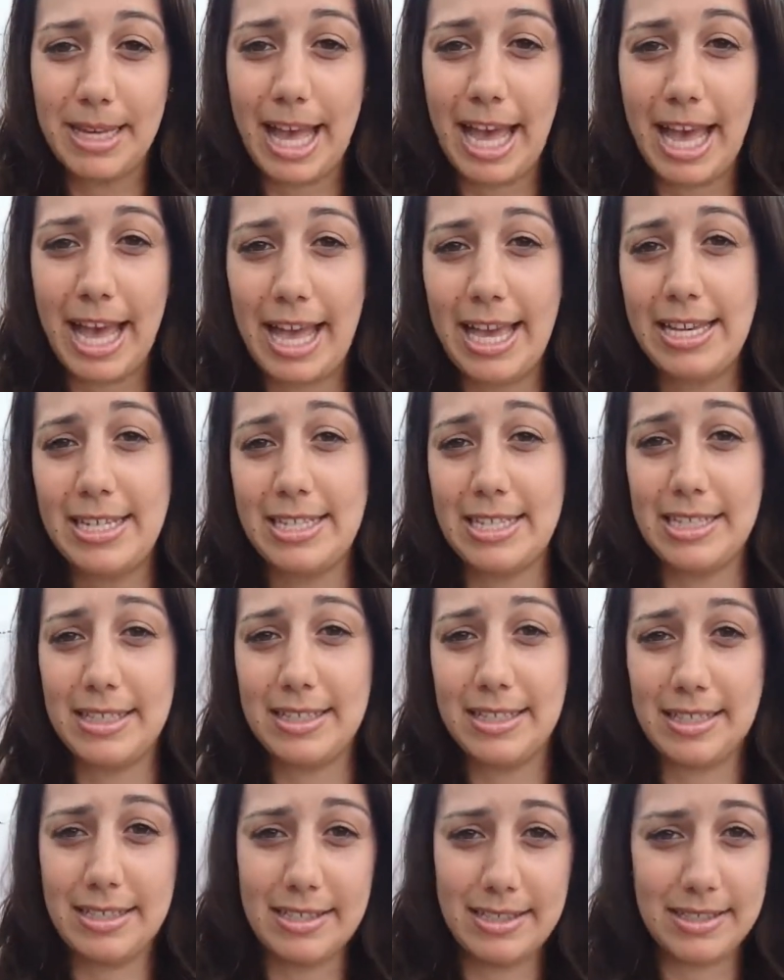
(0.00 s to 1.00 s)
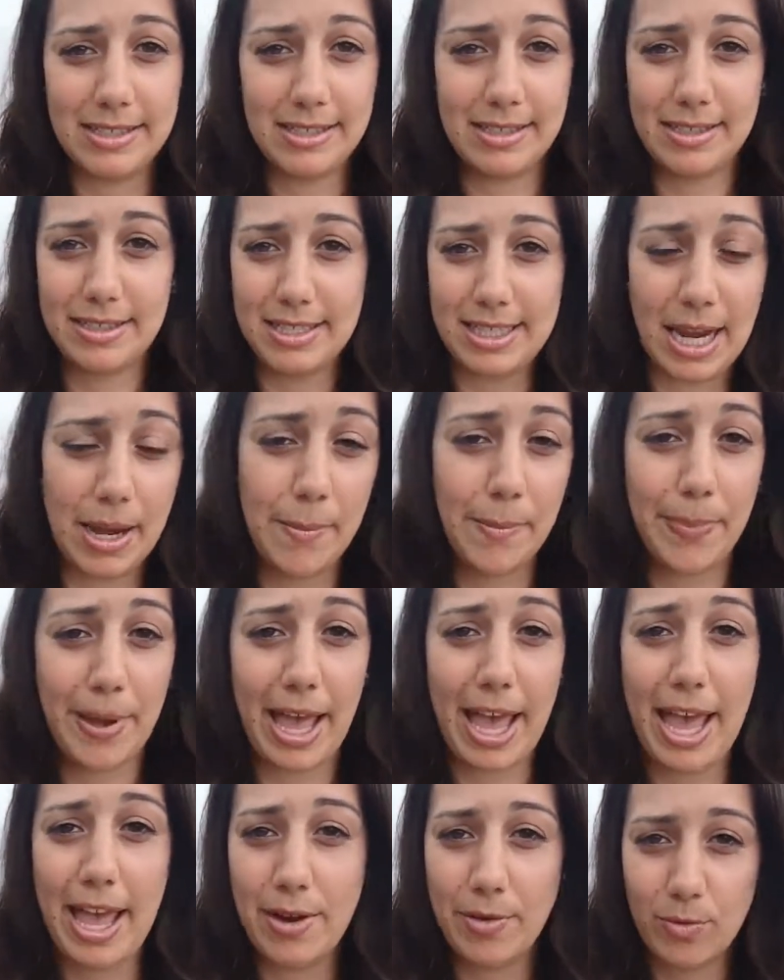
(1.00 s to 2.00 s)
and dump
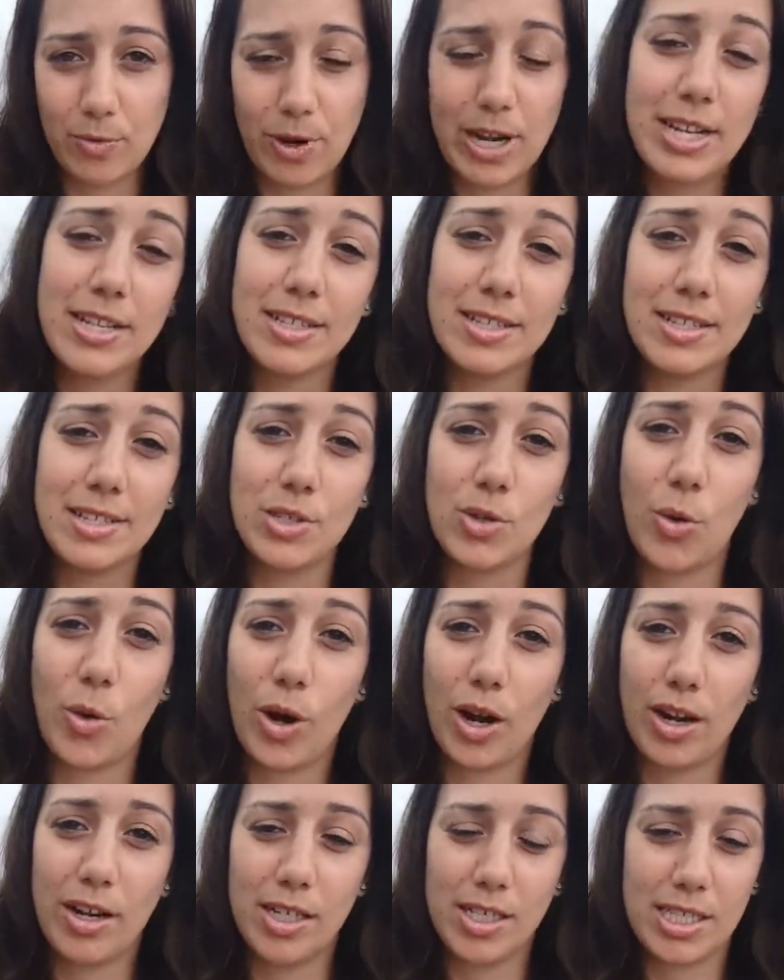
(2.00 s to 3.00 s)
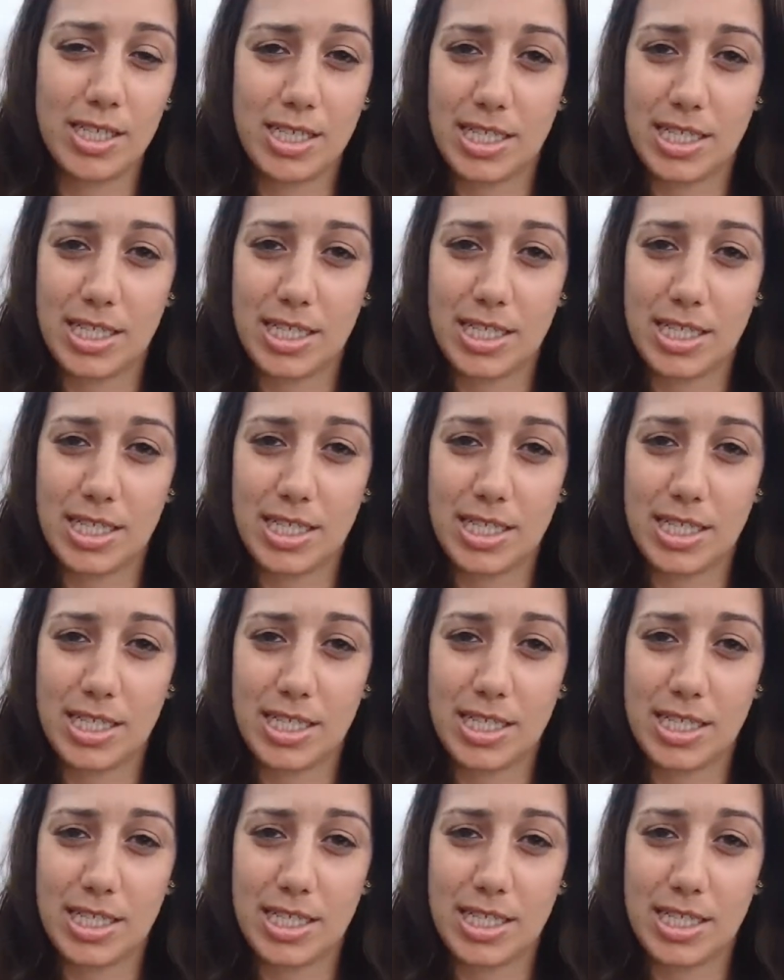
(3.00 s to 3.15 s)
and rinse your